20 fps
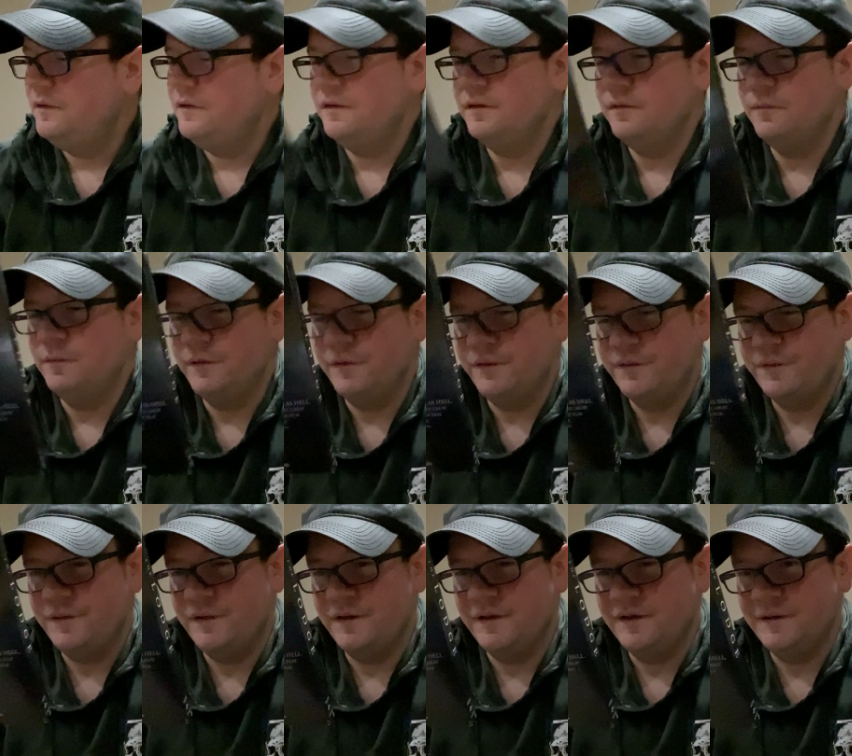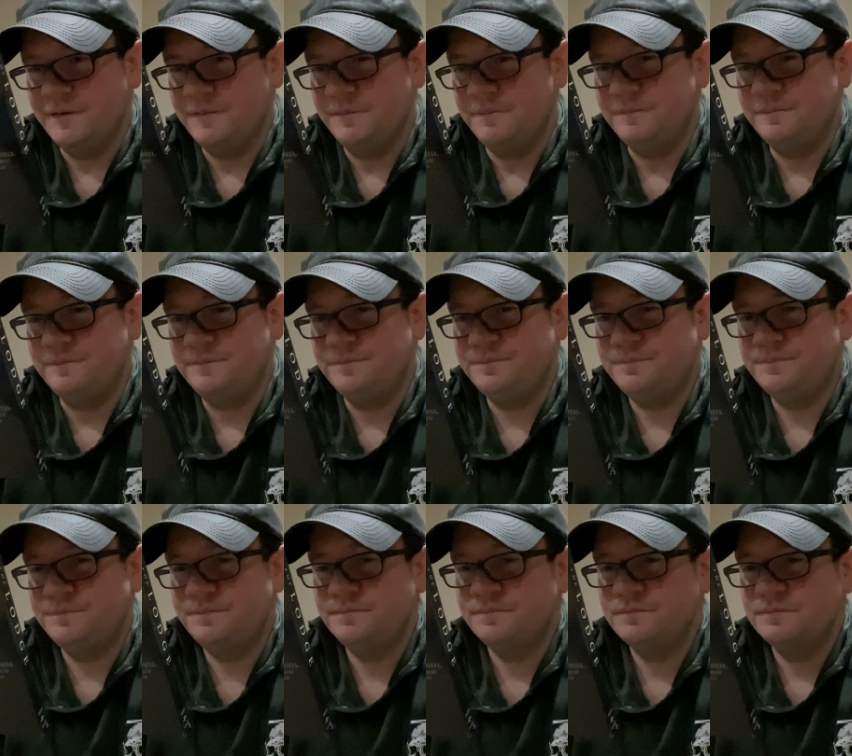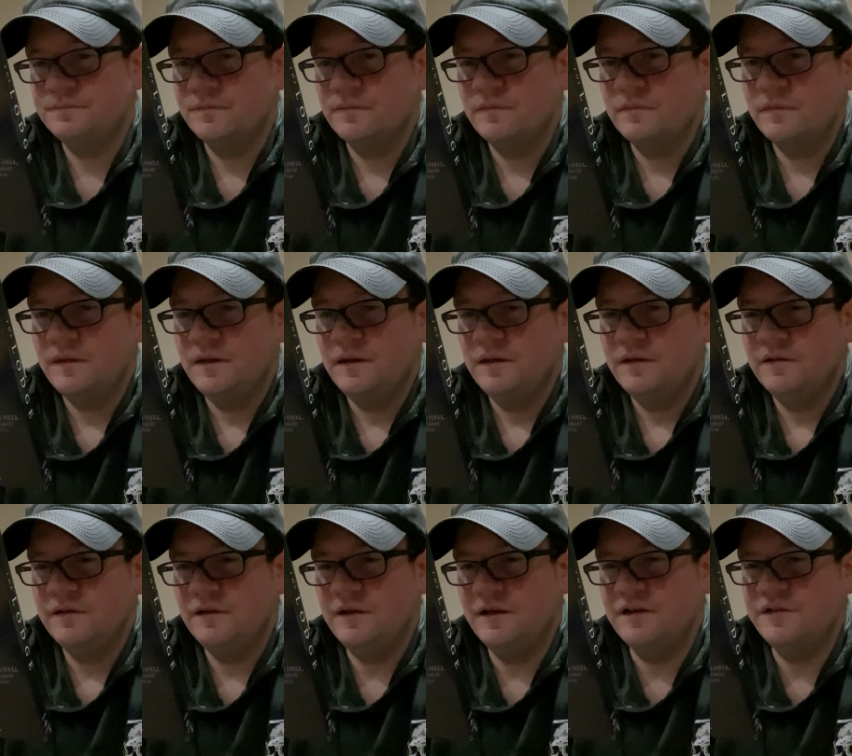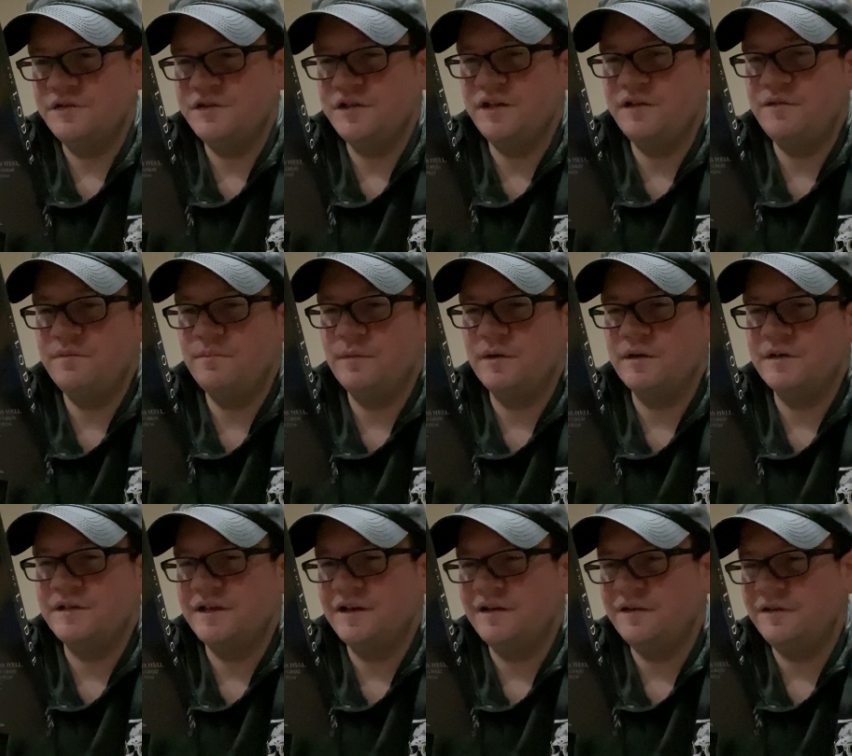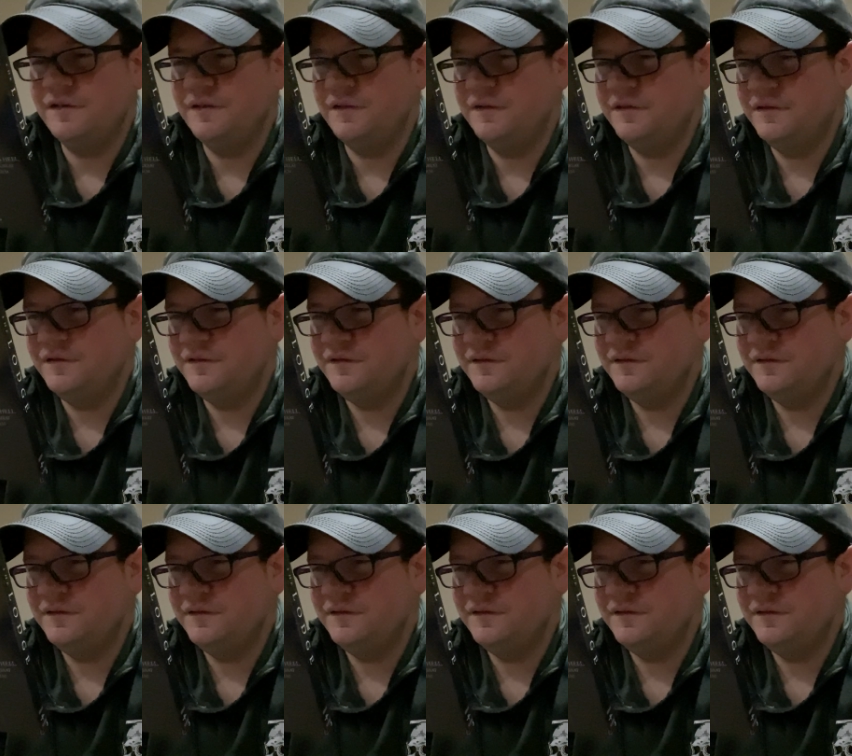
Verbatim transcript: And with um, uh, Jaeden Martell